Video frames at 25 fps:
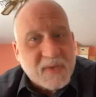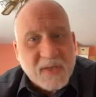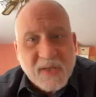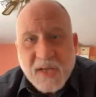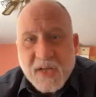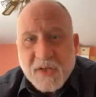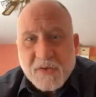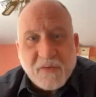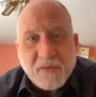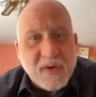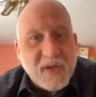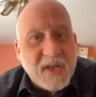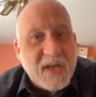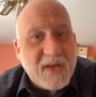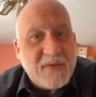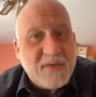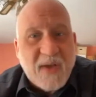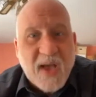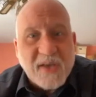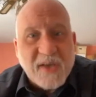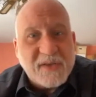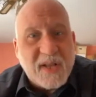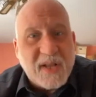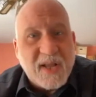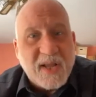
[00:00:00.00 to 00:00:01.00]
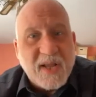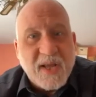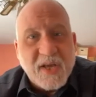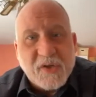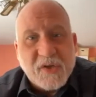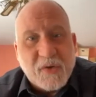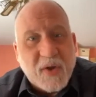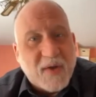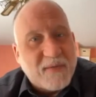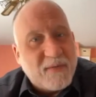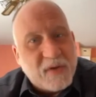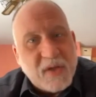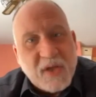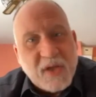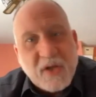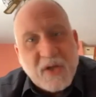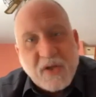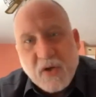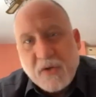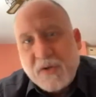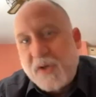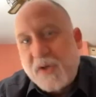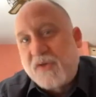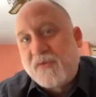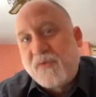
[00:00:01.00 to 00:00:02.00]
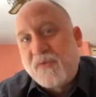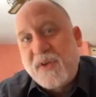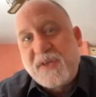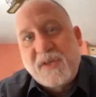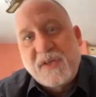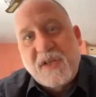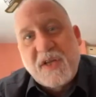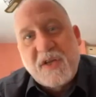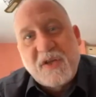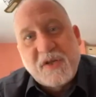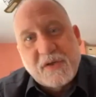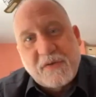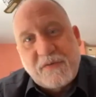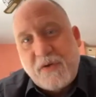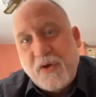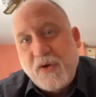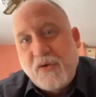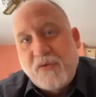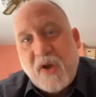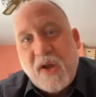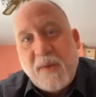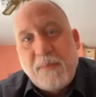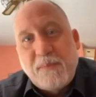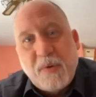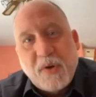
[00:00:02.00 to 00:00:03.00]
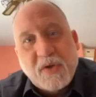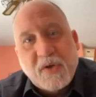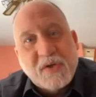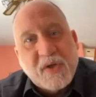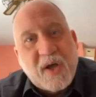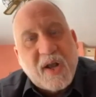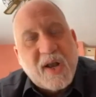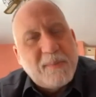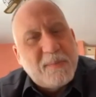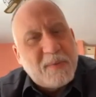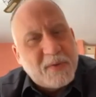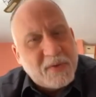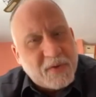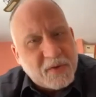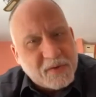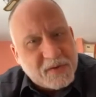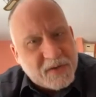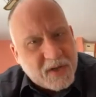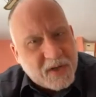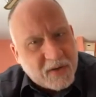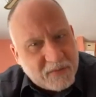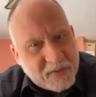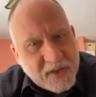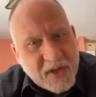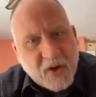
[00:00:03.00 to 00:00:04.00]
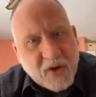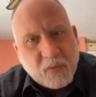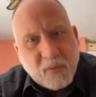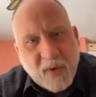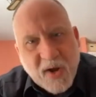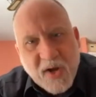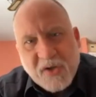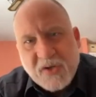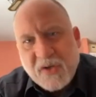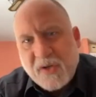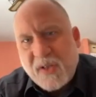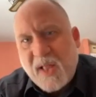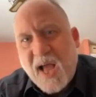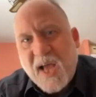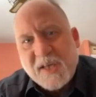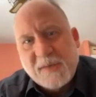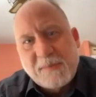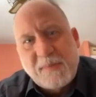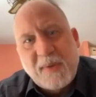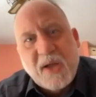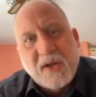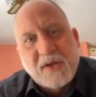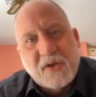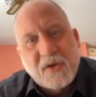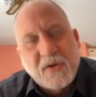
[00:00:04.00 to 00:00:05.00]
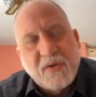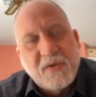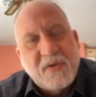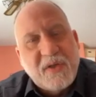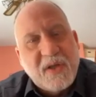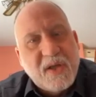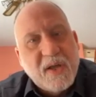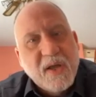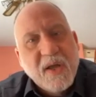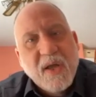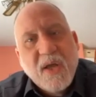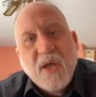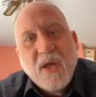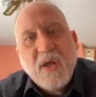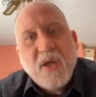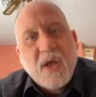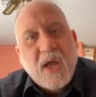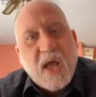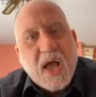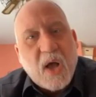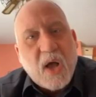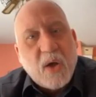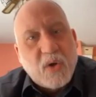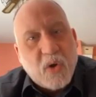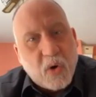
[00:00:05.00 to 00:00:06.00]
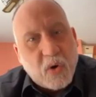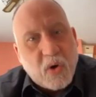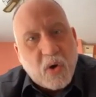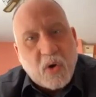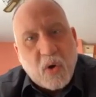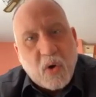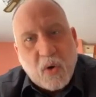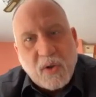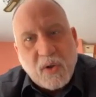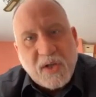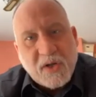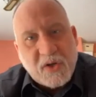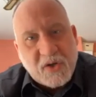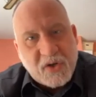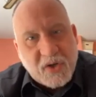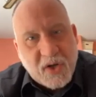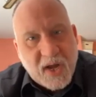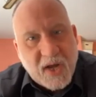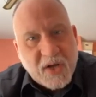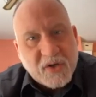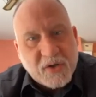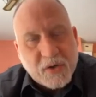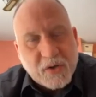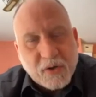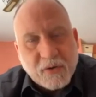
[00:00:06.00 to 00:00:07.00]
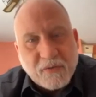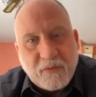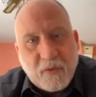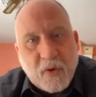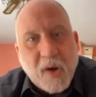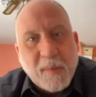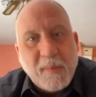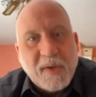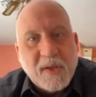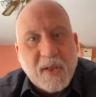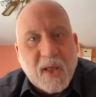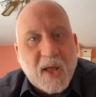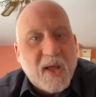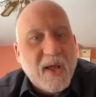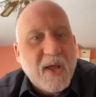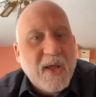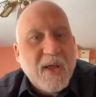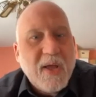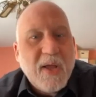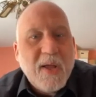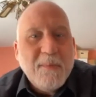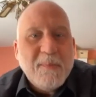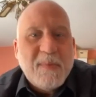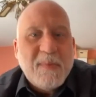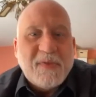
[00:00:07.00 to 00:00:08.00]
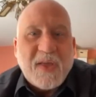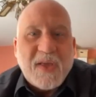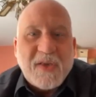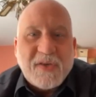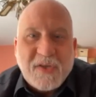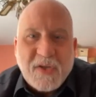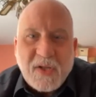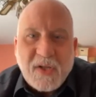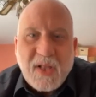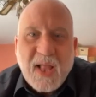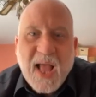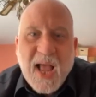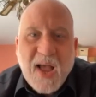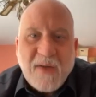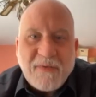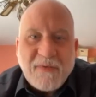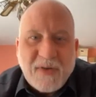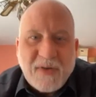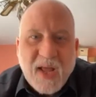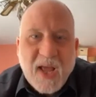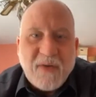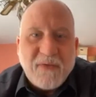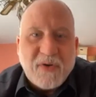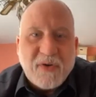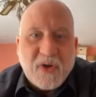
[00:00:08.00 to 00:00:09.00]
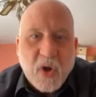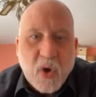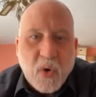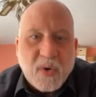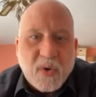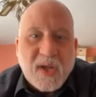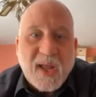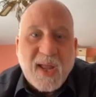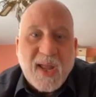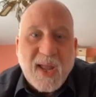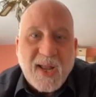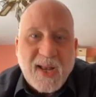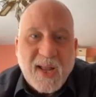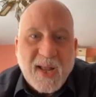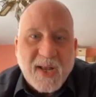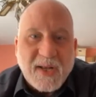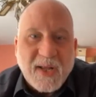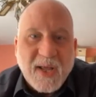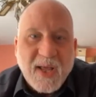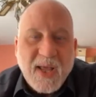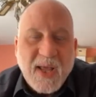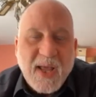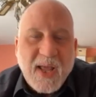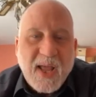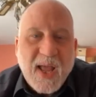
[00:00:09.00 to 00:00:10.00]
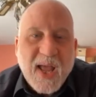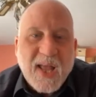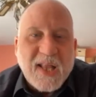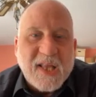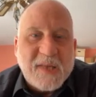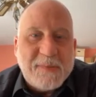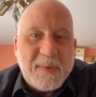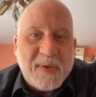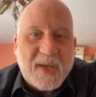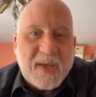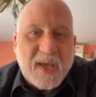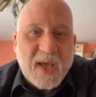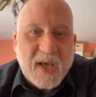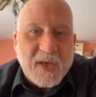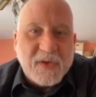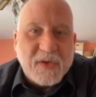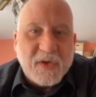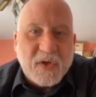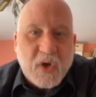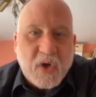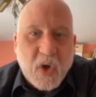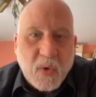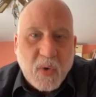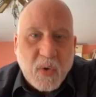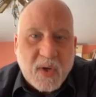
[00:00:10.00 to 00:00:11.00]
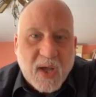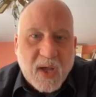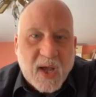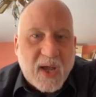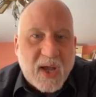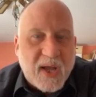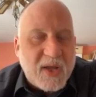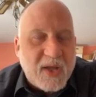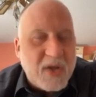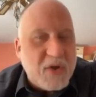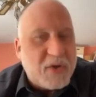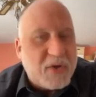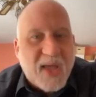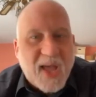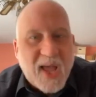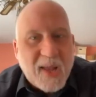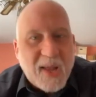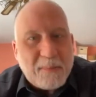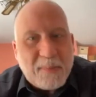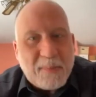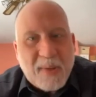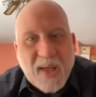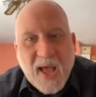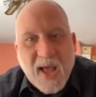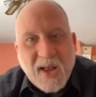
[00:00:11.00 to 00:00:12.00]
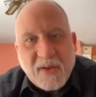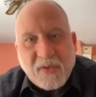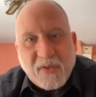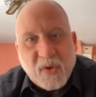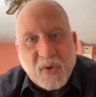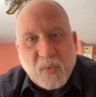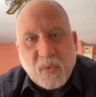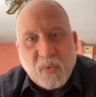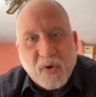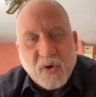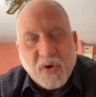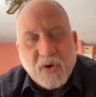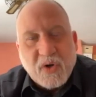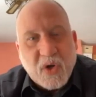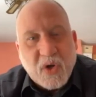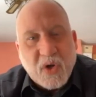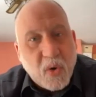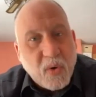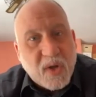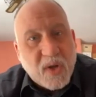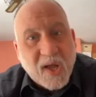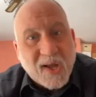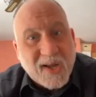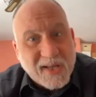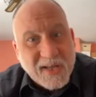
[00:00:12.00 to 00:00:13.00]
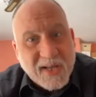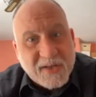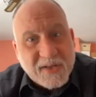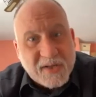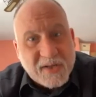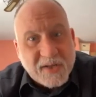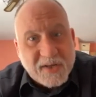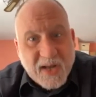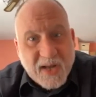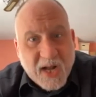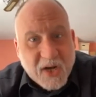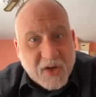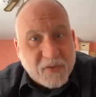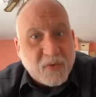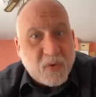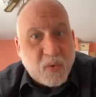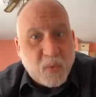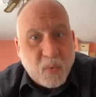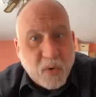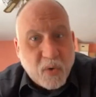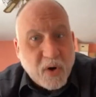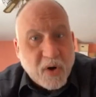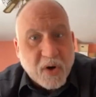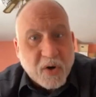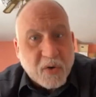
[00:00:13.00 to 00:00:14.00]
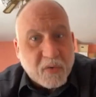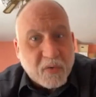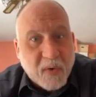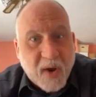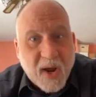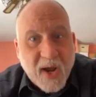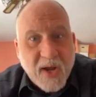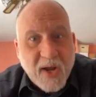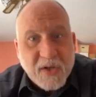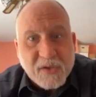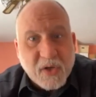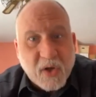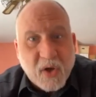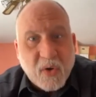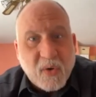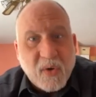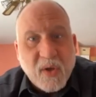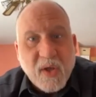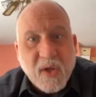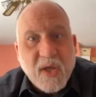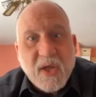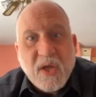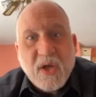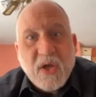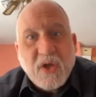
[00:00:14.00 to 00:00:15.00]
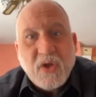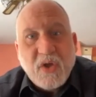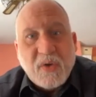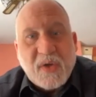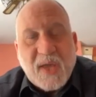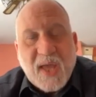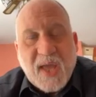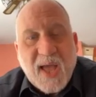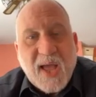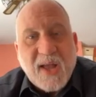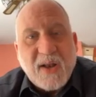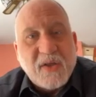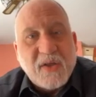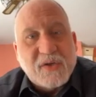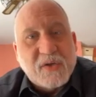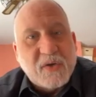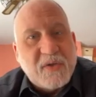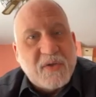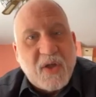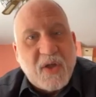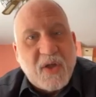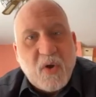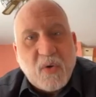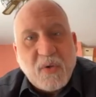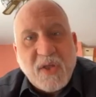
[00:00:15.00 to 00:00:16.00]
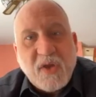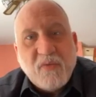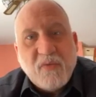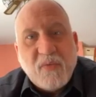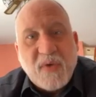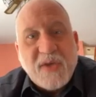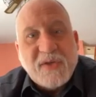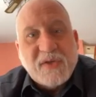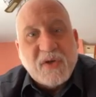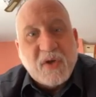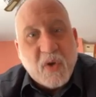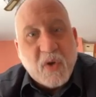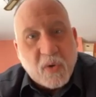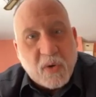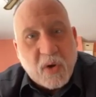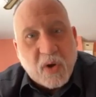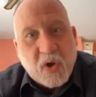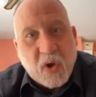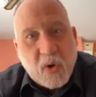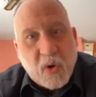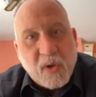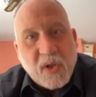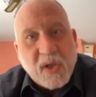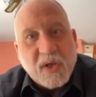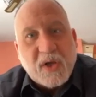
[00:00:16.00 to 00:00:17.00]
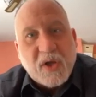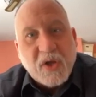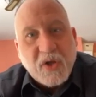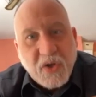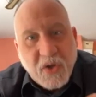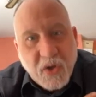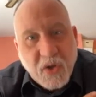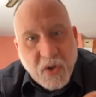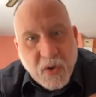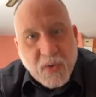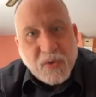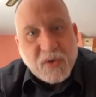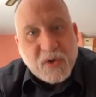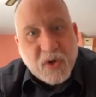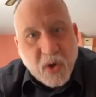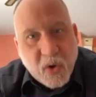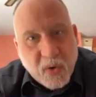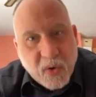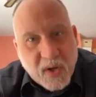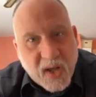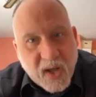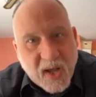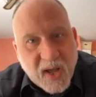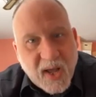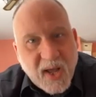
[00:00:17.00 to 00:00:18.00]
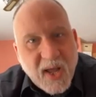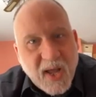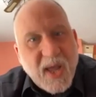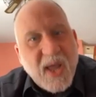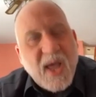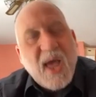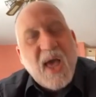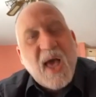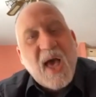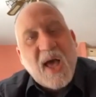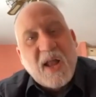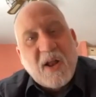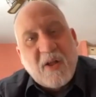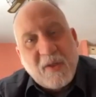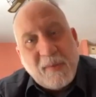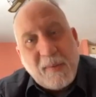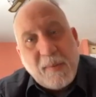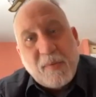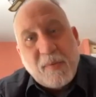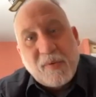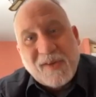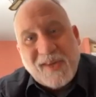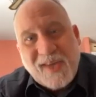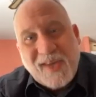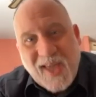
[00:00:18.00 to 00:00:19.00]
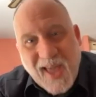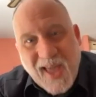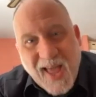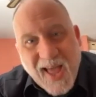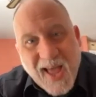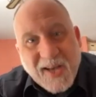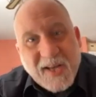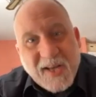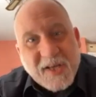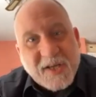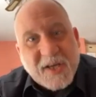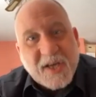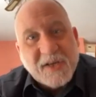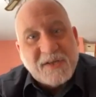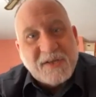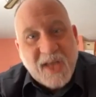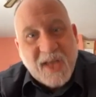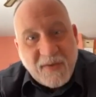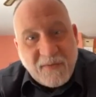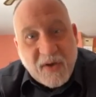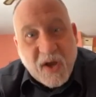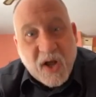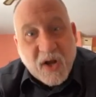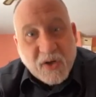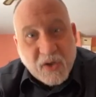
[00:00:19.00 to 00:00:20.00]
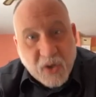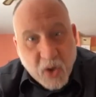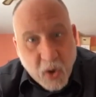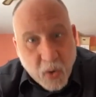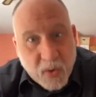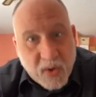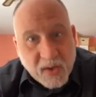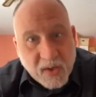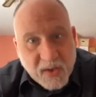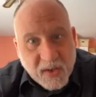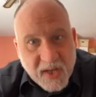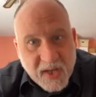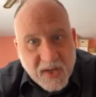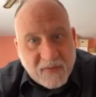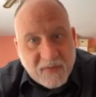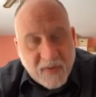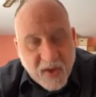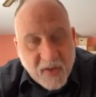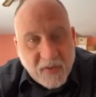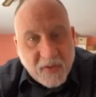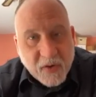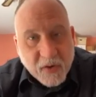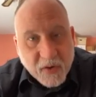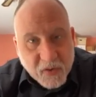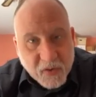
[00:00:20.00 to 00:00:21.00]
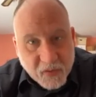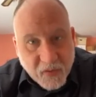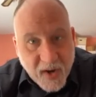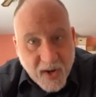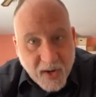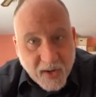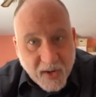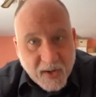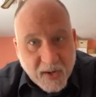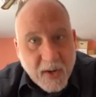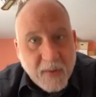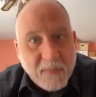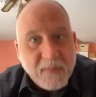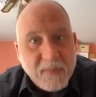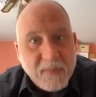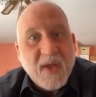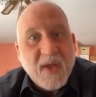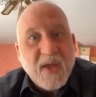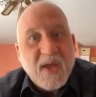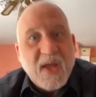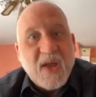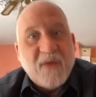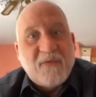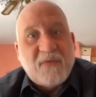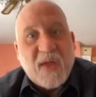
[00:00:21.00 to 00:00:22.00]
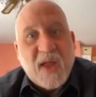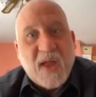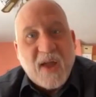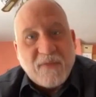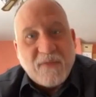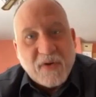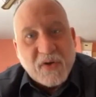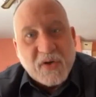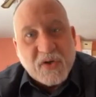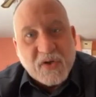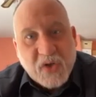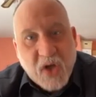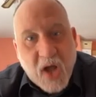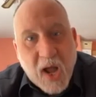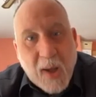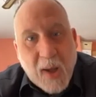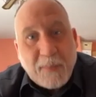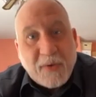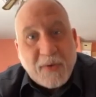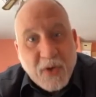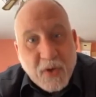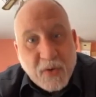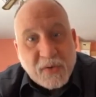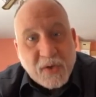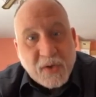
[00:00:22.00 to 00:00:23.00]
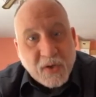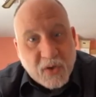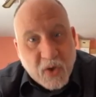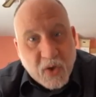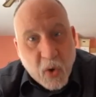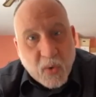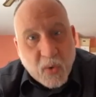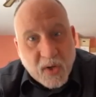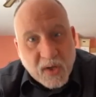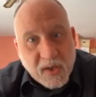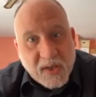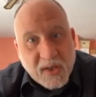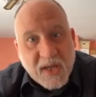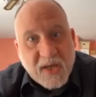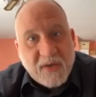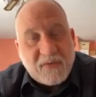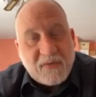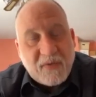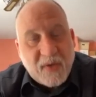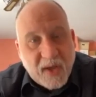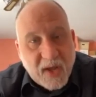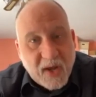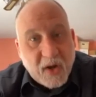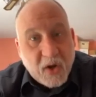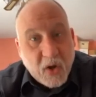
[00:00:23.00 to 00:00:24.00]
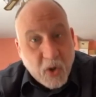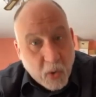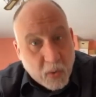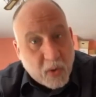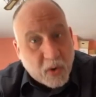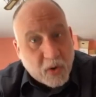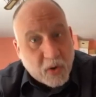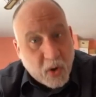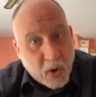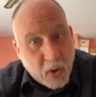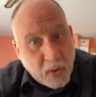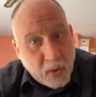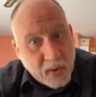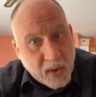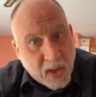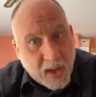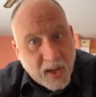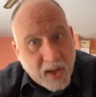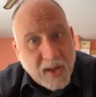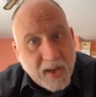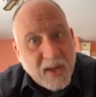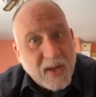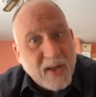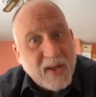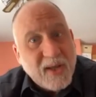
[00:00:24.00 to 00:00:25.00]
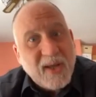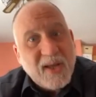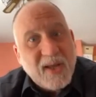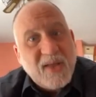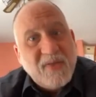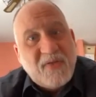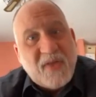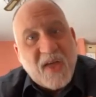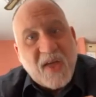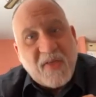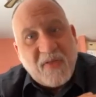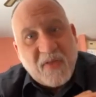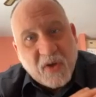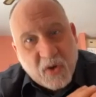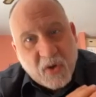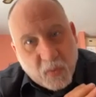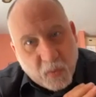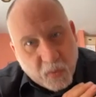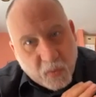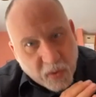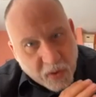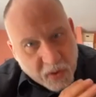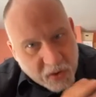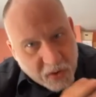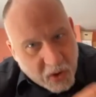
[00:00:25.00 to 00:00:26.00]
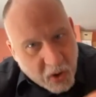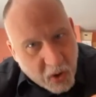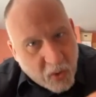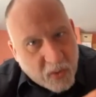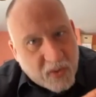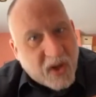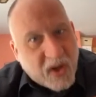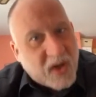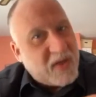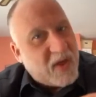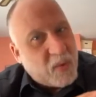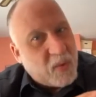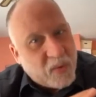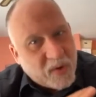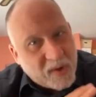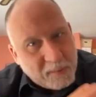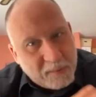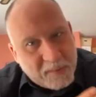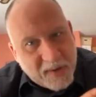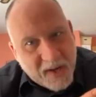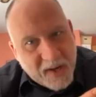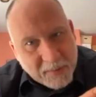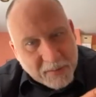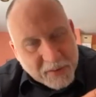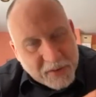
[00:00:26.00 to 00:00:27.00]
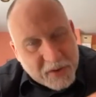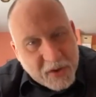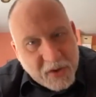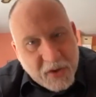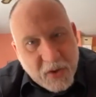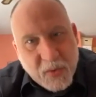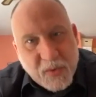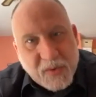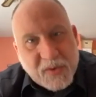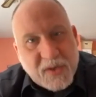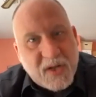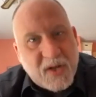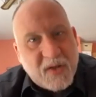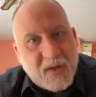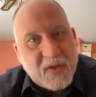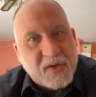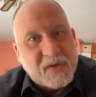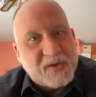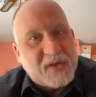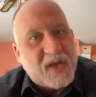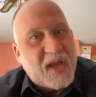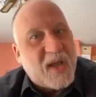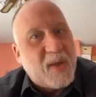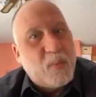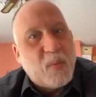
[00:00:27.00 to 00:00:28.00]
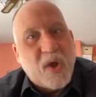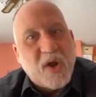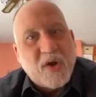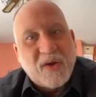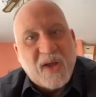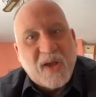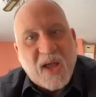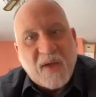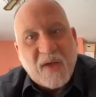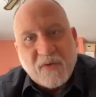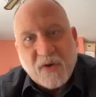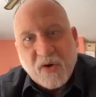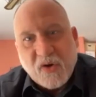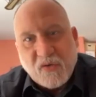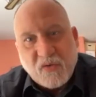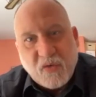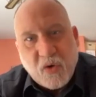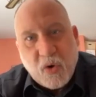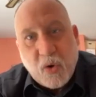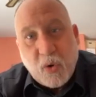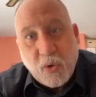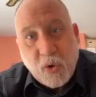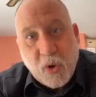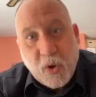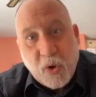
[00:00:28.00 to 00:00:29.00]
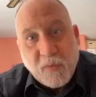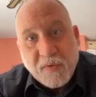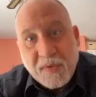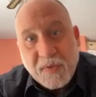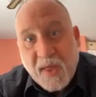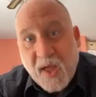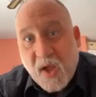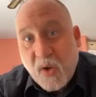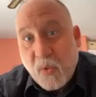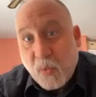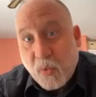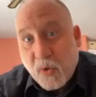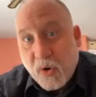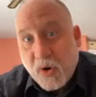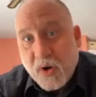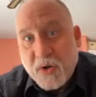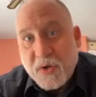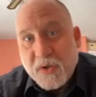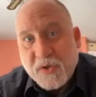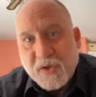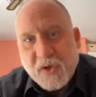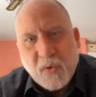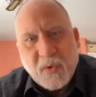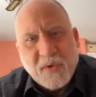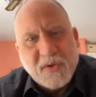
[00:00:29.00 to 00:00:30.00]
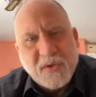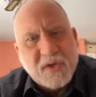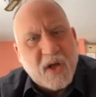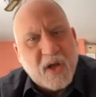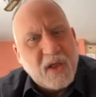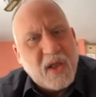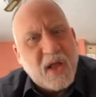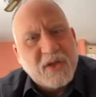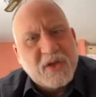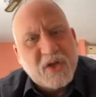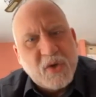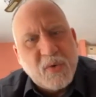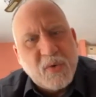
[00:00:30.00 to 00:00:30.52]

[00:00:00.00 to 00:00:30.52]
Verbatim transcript: It's really fascinating history. I've only learned this recently. There's a few great books on it, but there's definitely a racial aspect to the how Coca-Cola changed their formula. But they still have to have coca in it. And it's because coca, you can't patent the word coca because it's a natural word, right? So you can't. So the only reason Coca-Cola can use coca and other people can't is because they've got coca leaf in their drink. If they ever stopped using coca leaf in Coca-Cola, then the word coca, they wouldn't be able to use it in the same way or have control over that word. So it's got a lot to